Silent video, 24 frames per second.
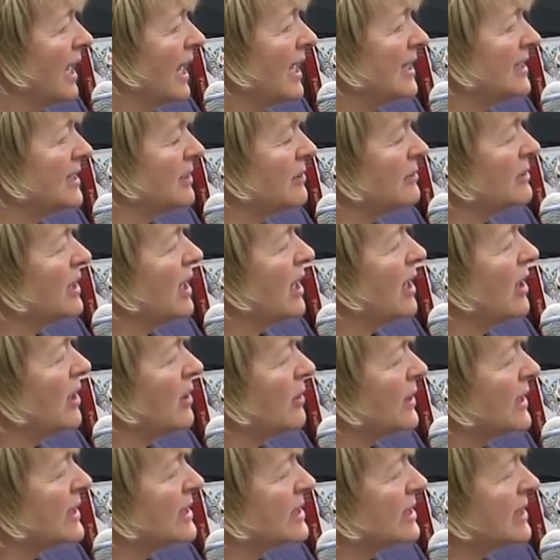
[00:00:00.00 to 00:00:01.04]
I don't
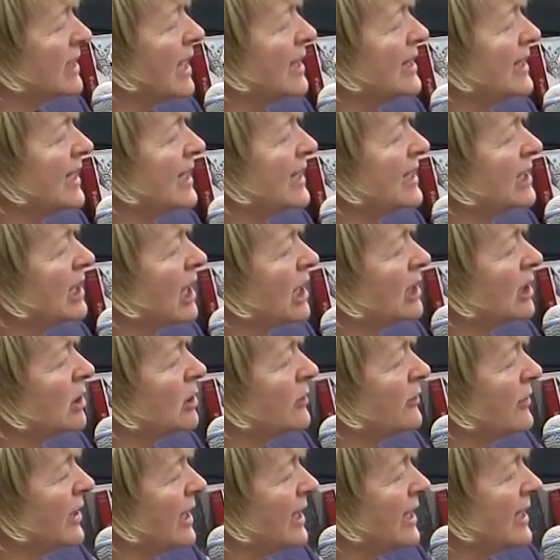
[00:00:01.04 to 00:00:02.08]
know. It's I think it, a
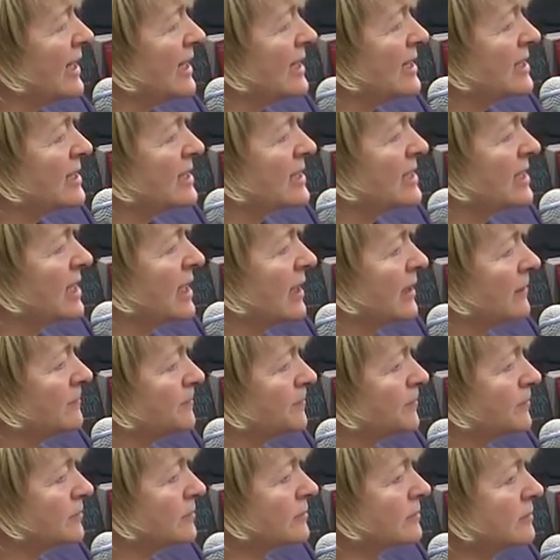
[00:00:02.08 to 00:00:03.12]
lot of it is
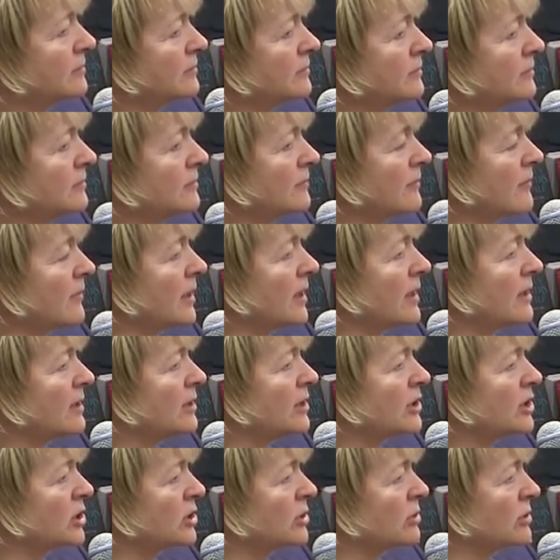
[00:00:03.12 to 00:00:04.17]

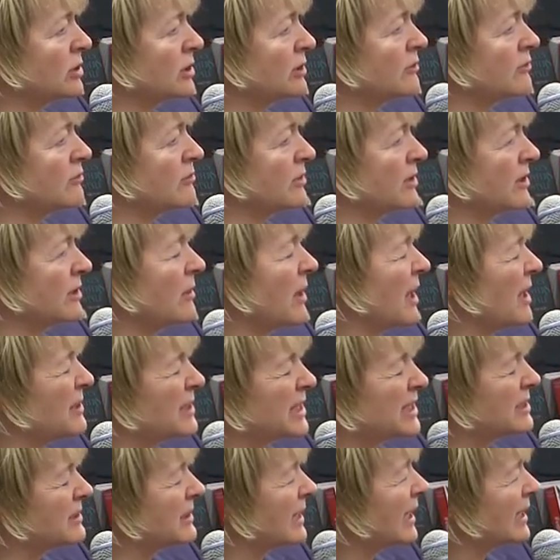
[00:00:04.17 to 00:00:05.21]
the sort of the, uh,
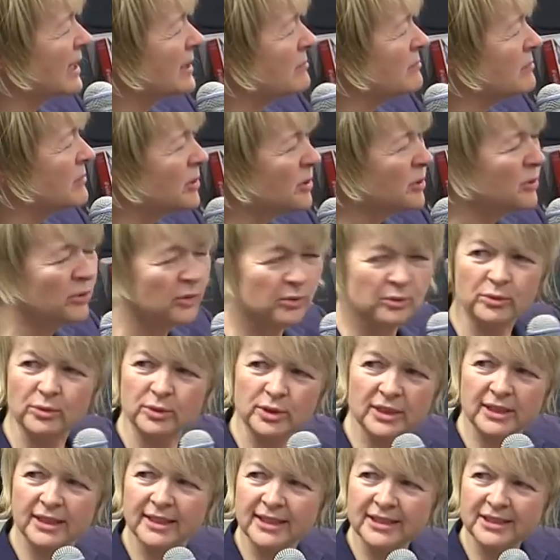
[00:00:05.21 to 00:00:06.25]
it's like a
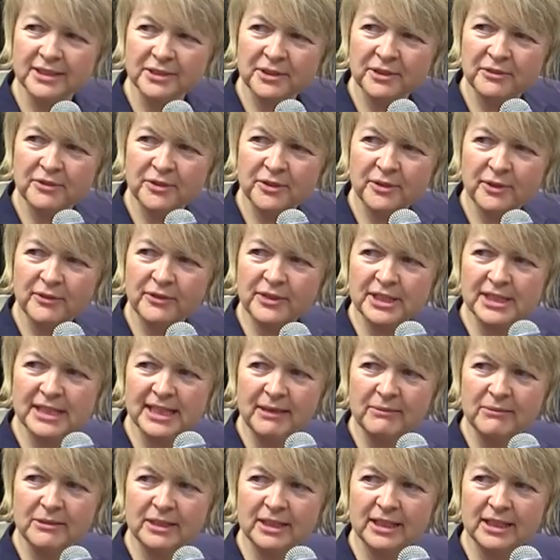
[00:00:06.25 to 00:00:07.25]
mood. I don't know if you have the same